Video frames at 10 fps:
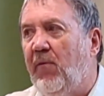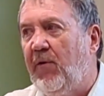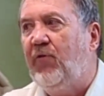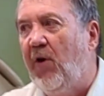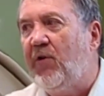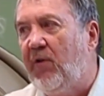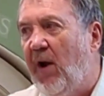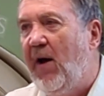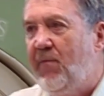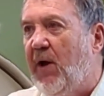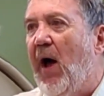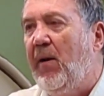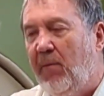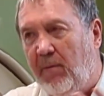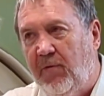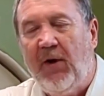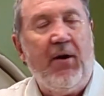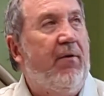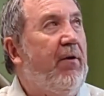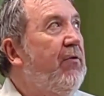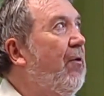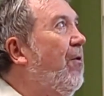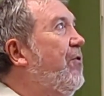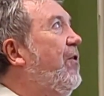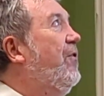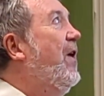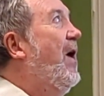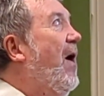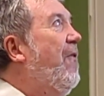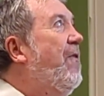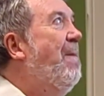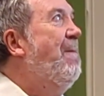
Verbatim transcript: the research that I've done and secondary sources, the